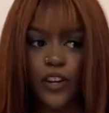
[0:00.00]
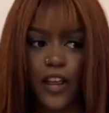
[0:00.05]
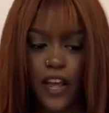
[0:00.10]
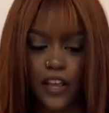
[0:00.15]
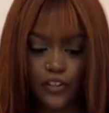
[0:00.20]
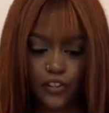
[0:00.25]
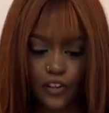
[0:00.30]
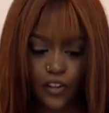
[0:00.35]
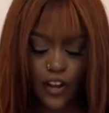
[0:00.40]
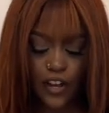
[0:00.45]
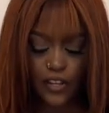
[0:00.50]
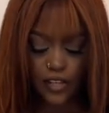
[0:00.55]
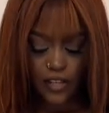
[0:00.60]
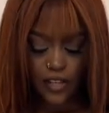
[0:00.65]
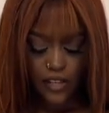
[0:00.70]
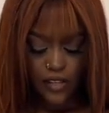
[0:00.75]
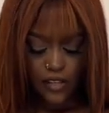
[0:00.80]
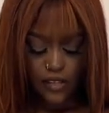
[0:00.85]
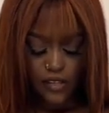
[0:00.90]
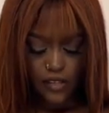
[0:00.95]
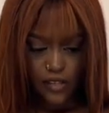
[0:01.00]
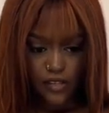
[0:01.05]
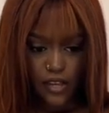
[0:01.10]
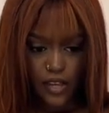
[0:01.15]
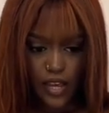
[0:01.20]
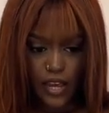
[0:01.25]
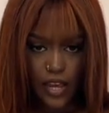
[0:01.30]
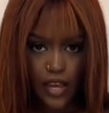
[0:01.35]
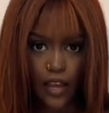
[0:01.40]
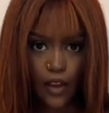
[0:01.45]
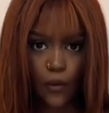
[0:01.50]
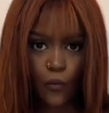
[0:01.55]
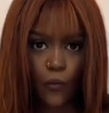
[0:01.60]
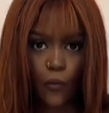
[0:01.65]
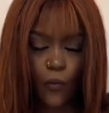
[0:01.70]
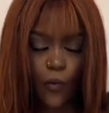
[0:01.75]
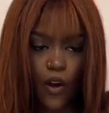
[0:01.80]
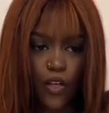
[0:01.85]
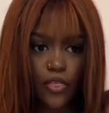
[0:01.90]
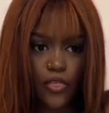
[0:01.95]
As you guys can see,
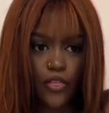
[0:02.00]
one